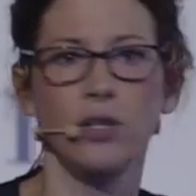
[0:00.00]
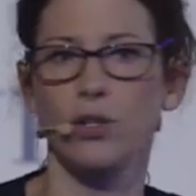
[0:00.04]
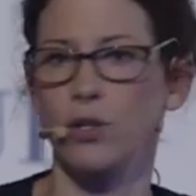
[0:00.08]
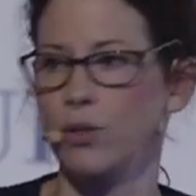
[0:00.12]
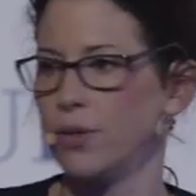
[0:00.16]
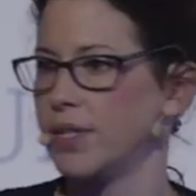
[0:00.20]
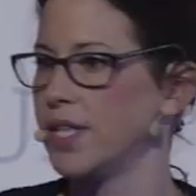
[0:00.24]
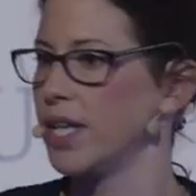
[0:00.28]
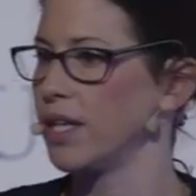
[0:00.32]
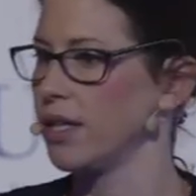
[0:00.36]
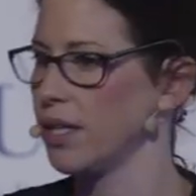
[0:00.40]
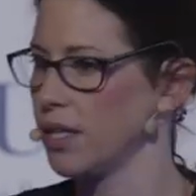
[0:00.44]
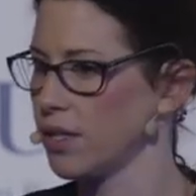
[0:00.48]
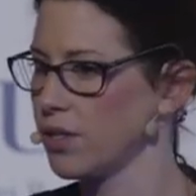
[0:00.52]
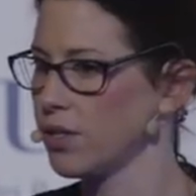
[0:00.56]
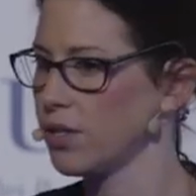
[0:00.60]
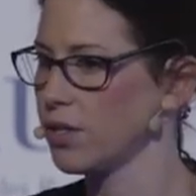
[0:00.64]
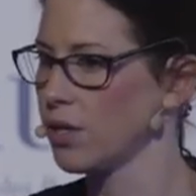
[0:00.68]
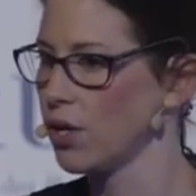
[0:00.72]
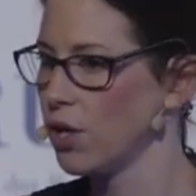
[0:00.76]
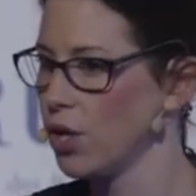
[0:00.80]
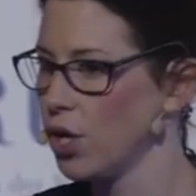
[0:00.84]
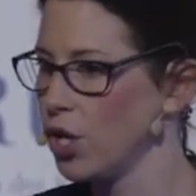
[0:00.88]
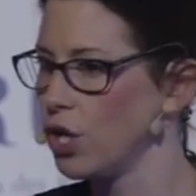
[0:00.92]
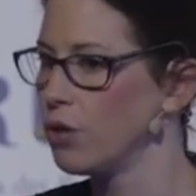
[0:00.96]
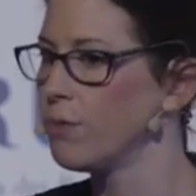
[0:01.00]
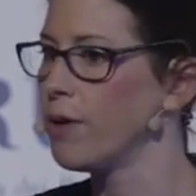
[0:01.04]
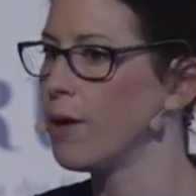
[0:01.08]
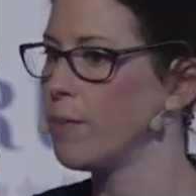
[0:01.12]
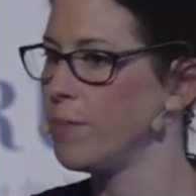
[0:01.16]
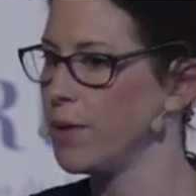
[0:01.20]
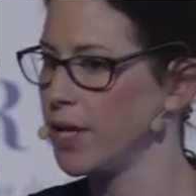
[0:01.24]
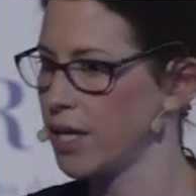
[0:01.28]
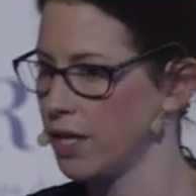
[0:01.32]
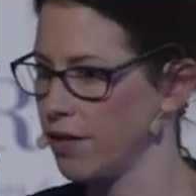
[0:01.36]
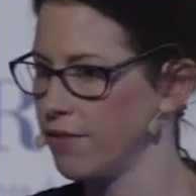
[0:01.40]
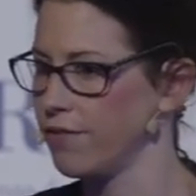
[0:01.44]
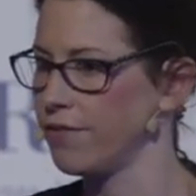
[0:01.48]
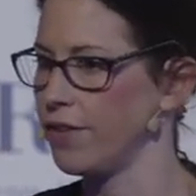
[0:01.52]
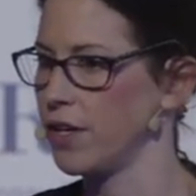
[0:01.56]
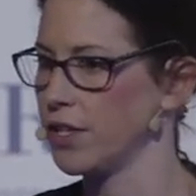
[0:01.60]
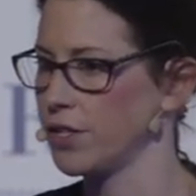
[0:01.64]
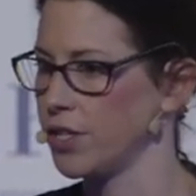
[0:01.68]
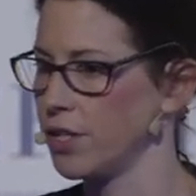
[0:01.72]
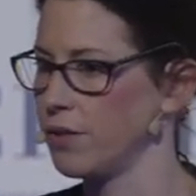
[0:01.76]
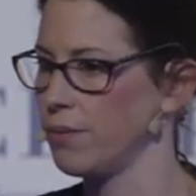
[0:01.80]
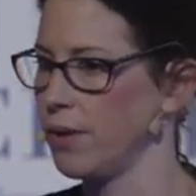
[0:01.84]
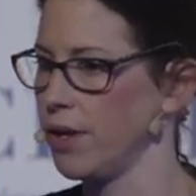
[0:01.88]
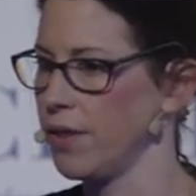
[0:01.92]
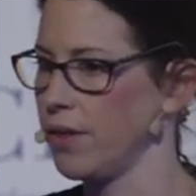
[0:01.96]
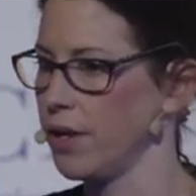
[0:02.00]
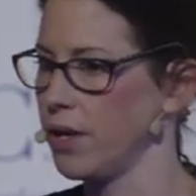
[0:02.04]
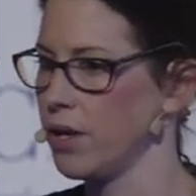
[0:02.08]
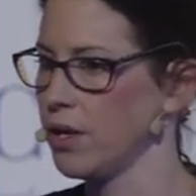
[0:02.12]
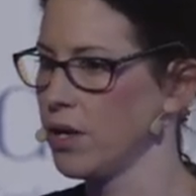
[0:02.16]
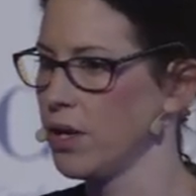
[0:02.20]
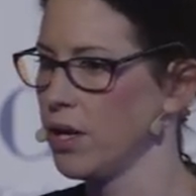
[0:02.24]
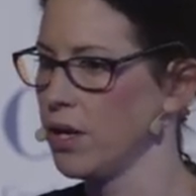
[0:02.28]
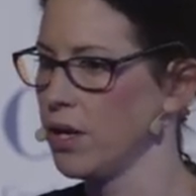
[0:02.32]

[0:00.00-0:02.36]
using this, who might be confronted with it.